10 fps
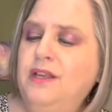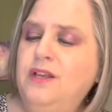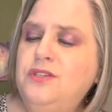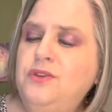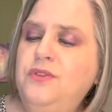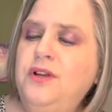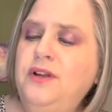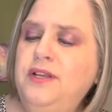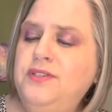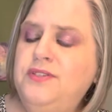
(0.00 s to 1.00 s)
So there
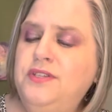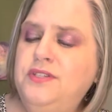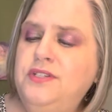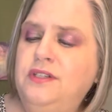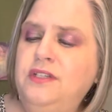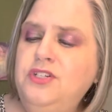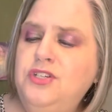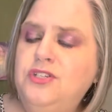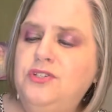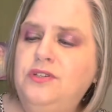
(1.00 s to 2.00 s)
is this
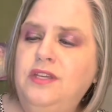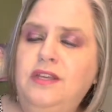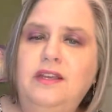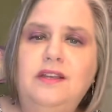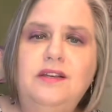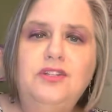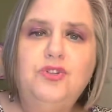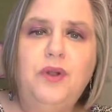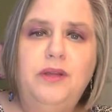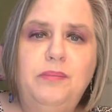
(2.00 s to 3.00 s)
delicious looking
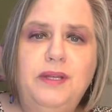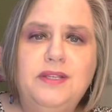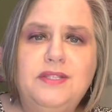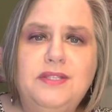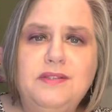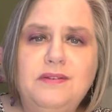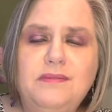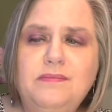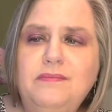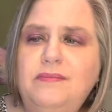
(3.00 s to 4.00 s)
trail mix.
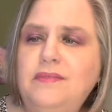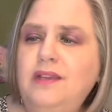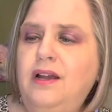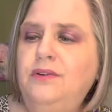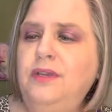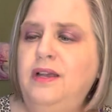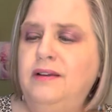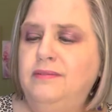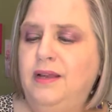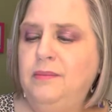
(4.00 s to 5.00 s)
Oh yeah,
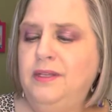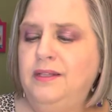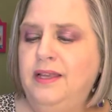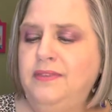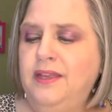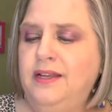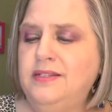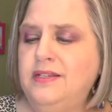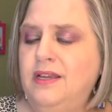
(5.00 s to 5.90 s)
I'm gonna like that.